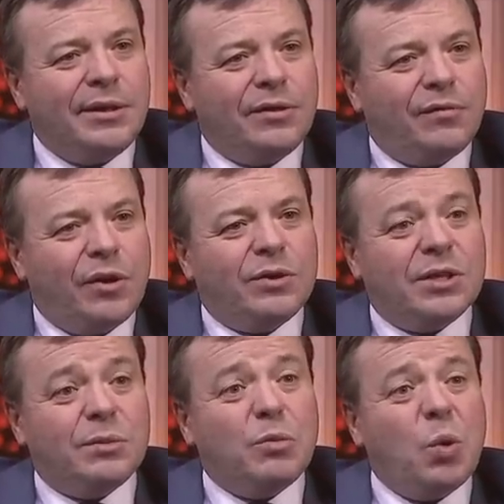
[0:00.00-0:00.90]

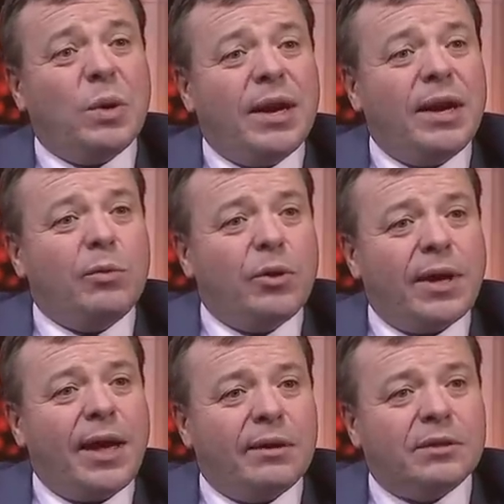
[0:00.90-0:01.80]
voters more than
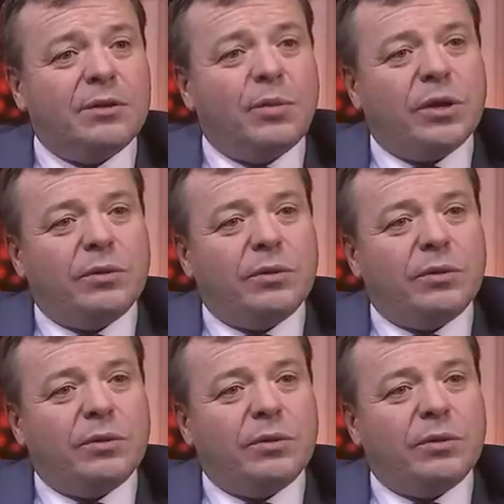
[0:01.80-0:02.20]
anybody else. But